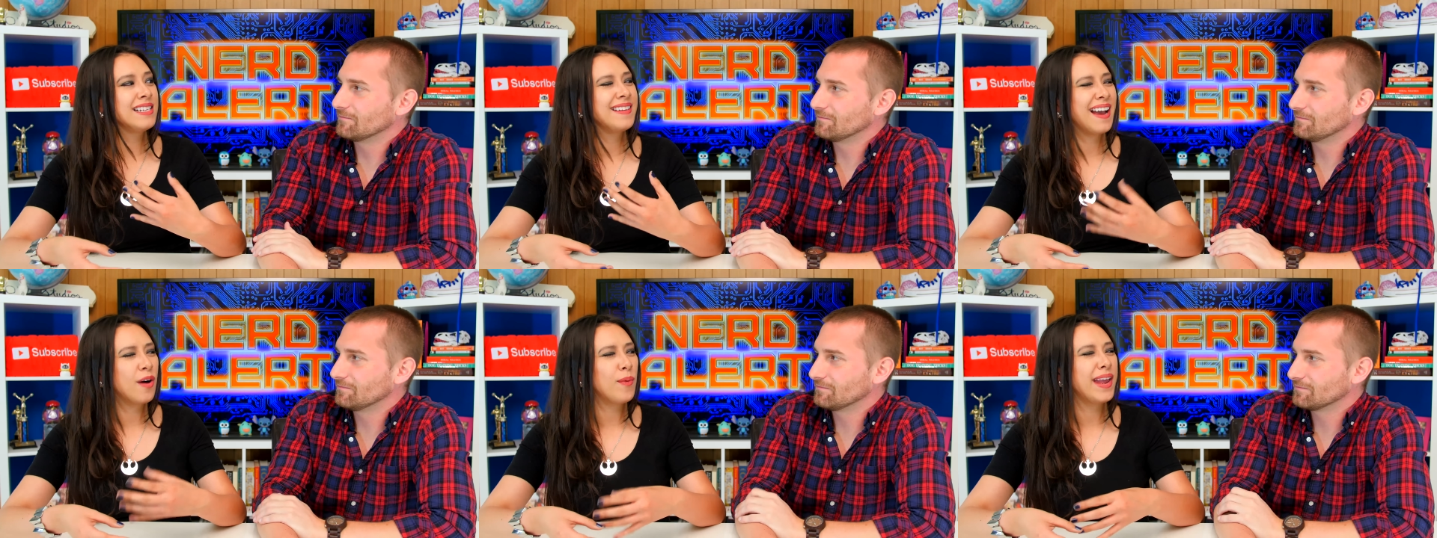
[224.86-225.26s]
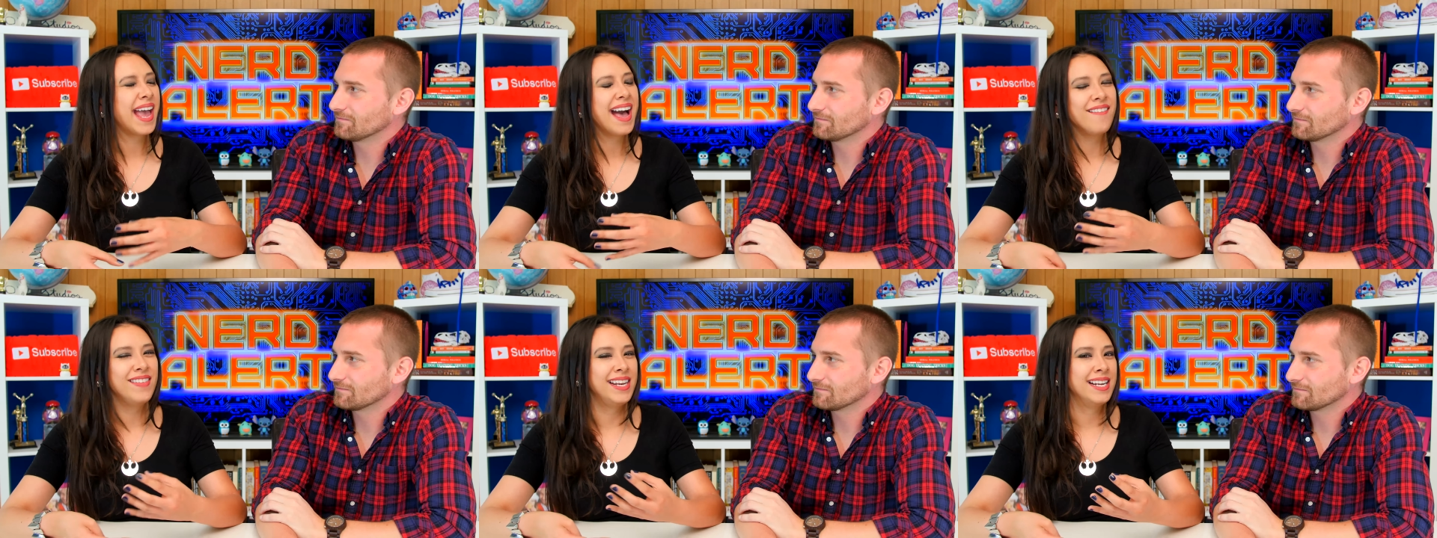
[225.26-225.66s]
Speaker 1: I, I, doubt we
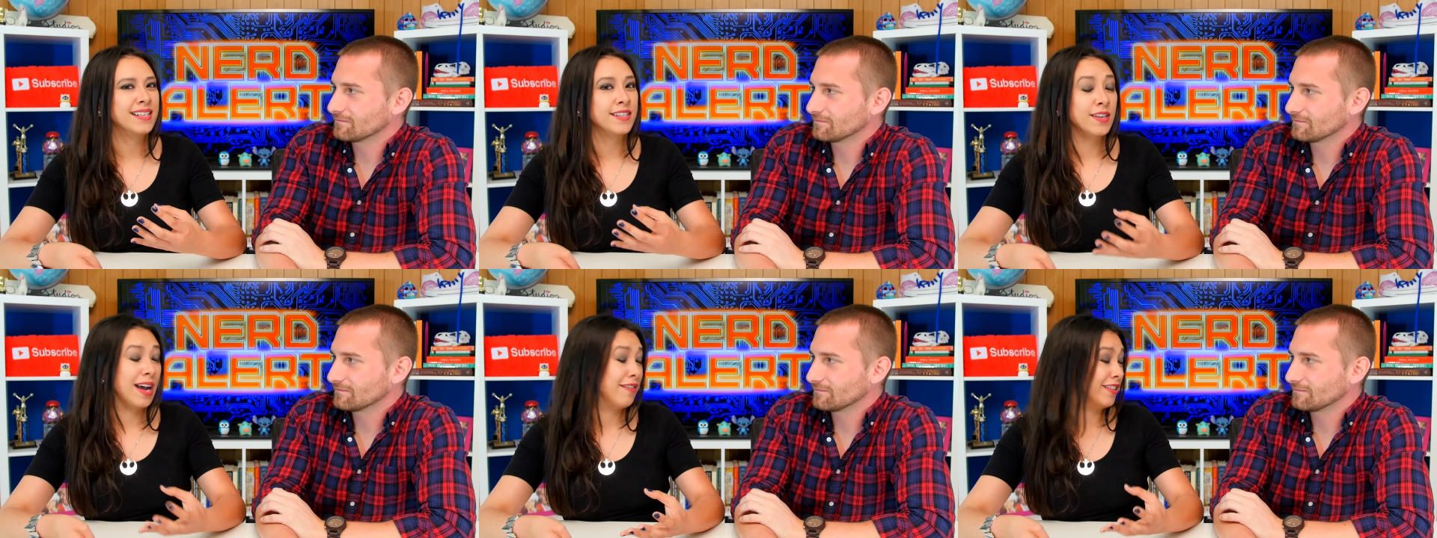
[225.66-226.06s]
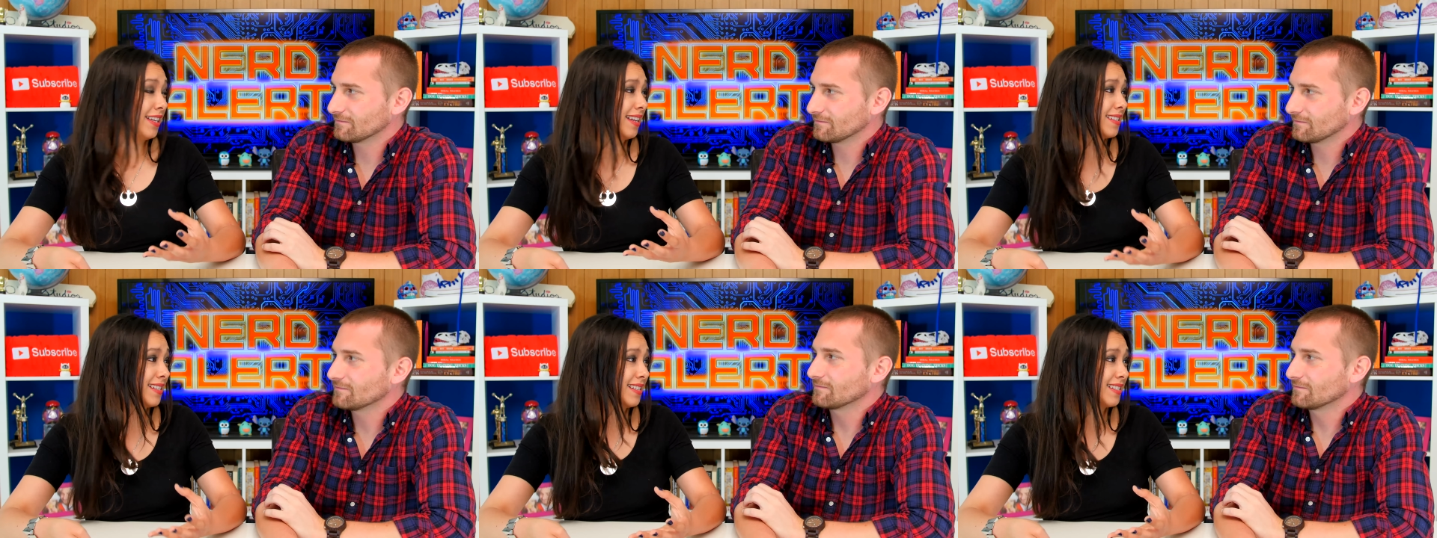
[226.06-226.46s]
have any
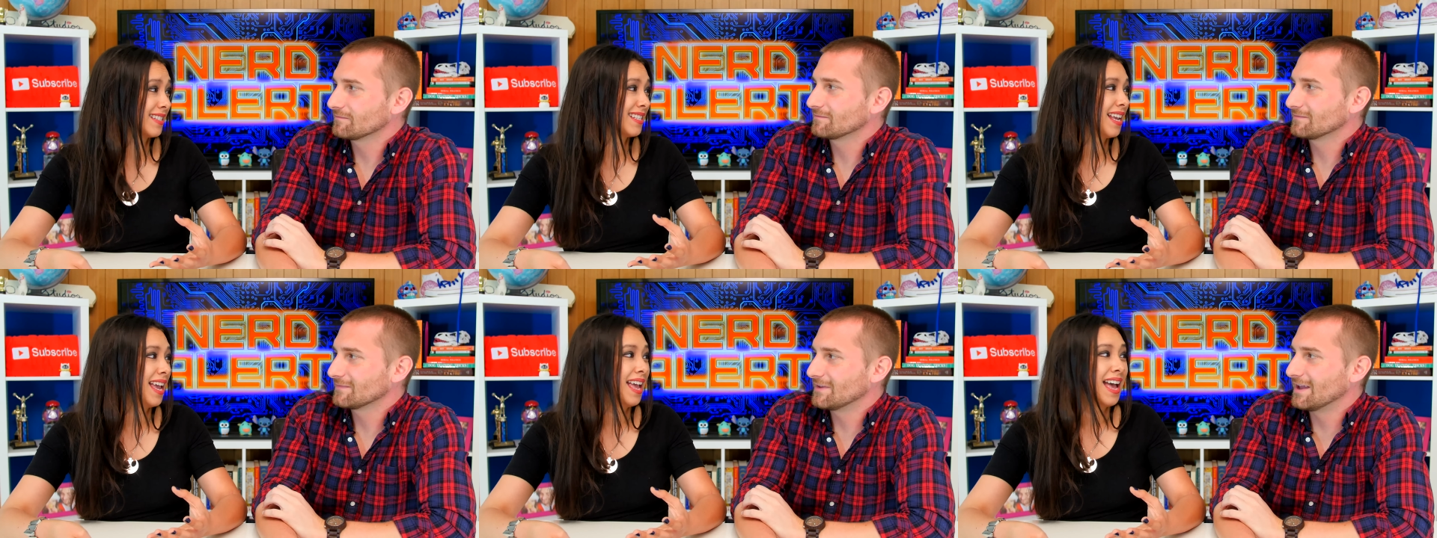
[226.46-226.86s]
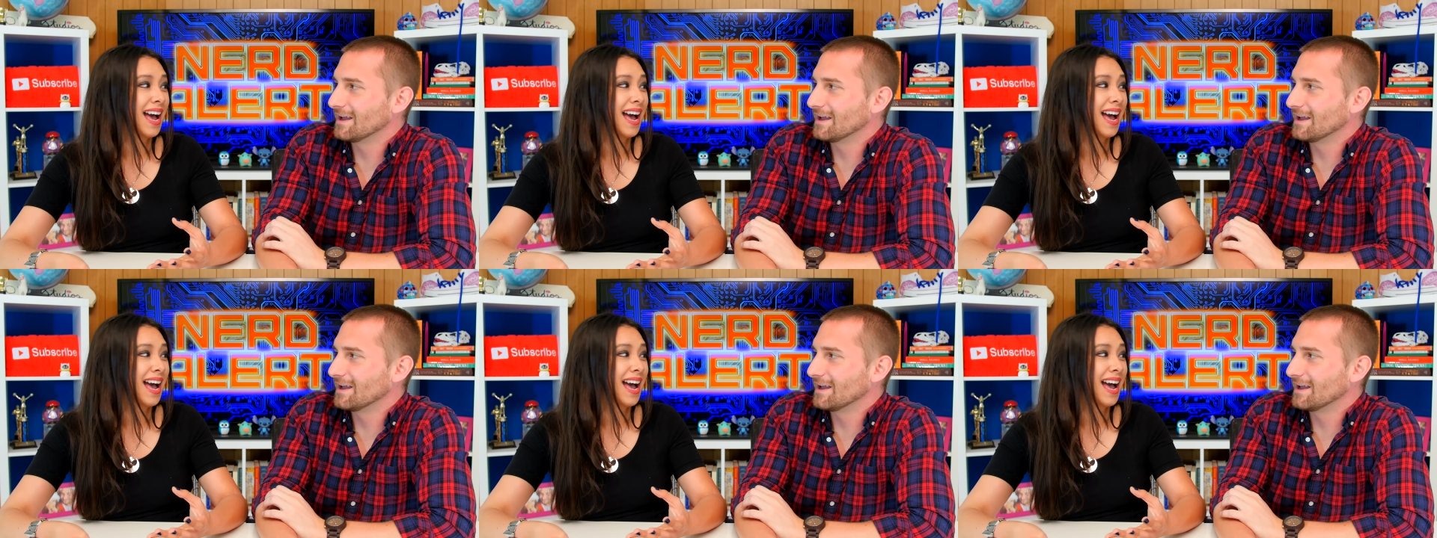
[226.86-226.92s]
esophaguses.